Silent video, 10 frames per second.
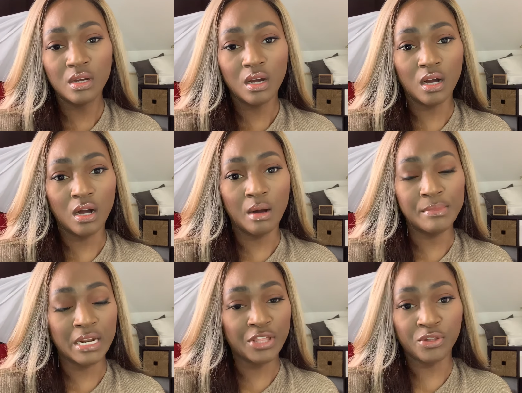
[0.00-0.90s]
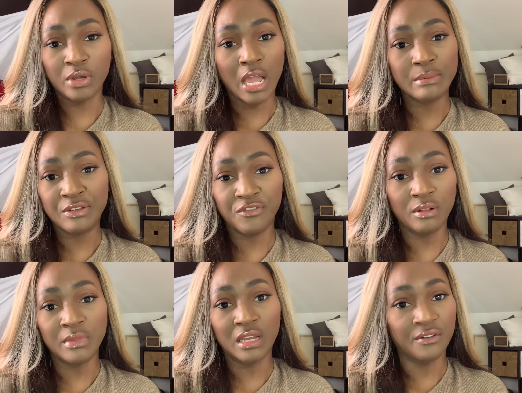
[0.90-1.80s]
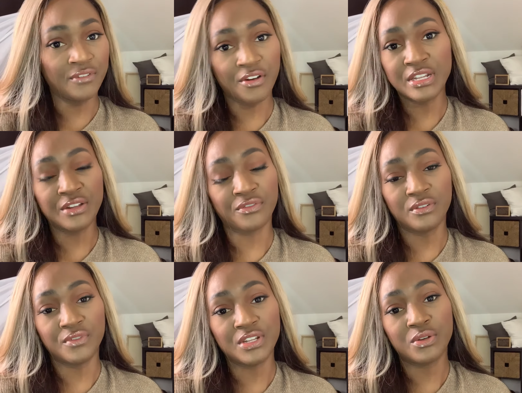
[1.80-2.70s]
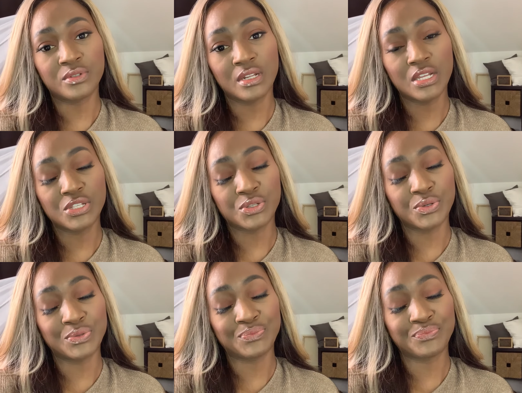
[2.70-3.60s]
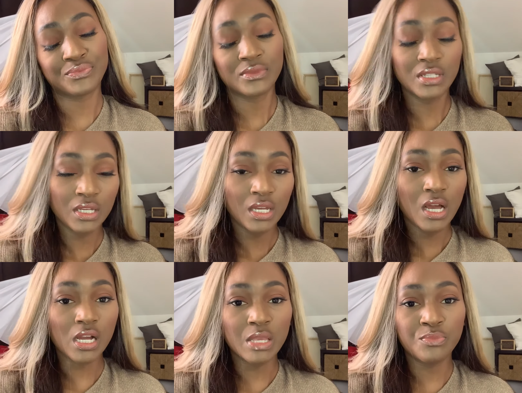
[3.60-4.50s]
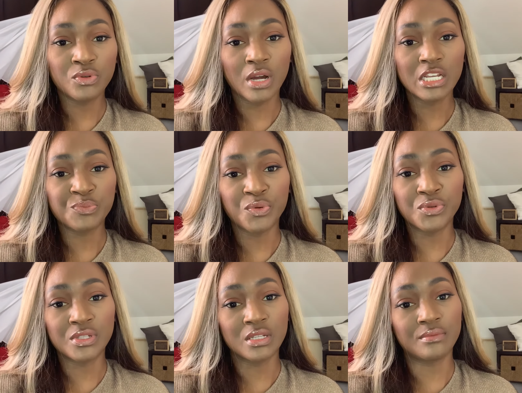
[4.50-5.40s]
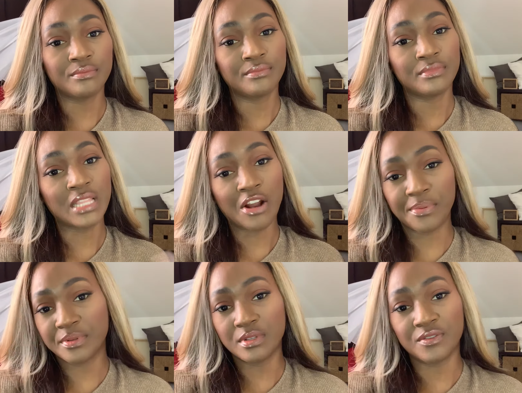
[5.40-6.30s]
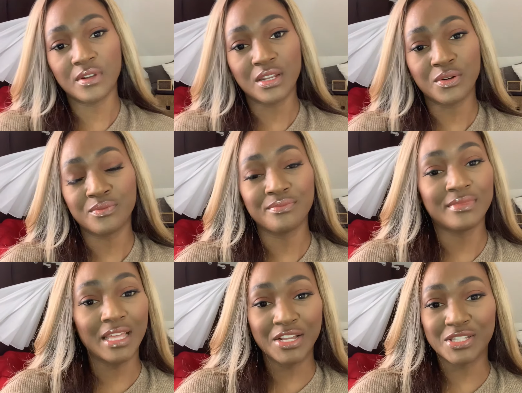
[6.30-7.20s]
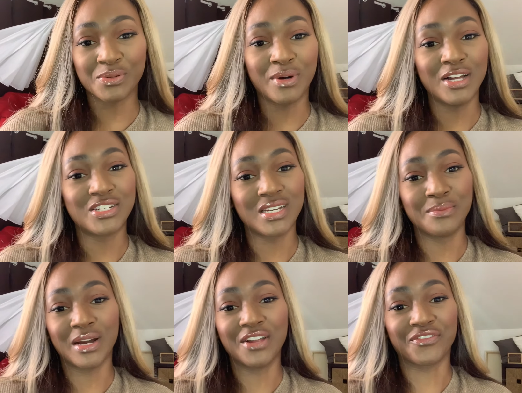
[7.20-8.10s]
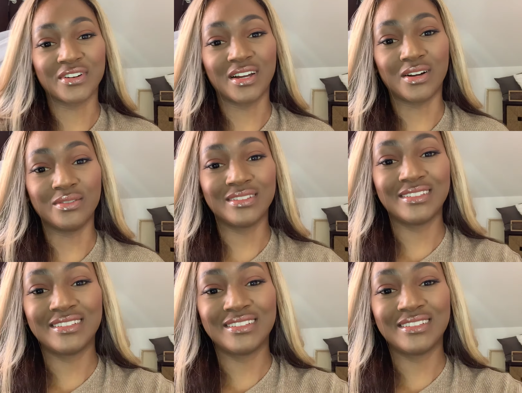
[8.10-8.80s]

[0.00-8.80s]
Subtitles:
And I thought I'd be filming a very different video today. So I'll keep you guys posted. That wraps up this video. Thanks for watching. Bye for now.